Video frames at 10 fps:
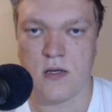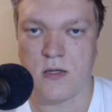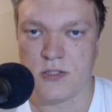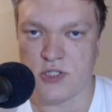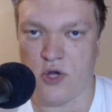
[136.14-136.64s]

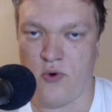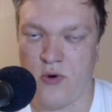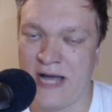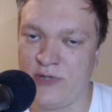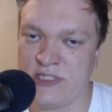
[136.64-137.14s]
So,
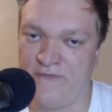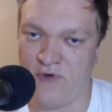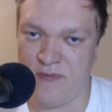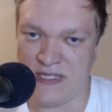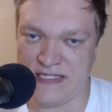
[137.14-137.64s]
how is the
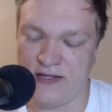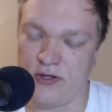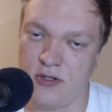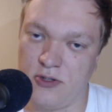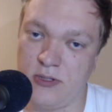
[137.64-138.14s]
format then
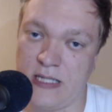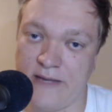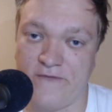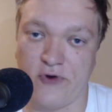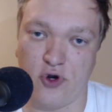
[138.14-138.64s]
going to look like
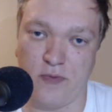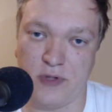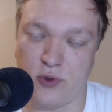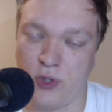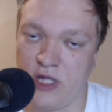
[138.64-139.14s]
for the
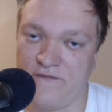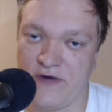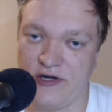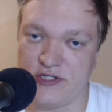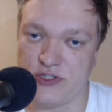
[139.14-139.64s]
Open
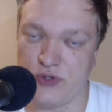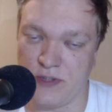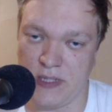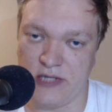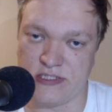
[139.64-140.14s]
Qualifiers to the
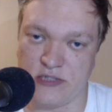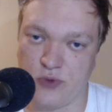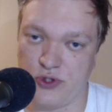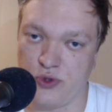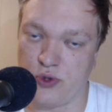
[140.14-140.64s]
players that
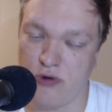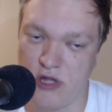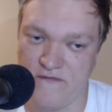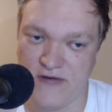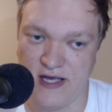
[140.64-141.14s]
want to
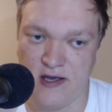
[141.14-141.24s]
qualify?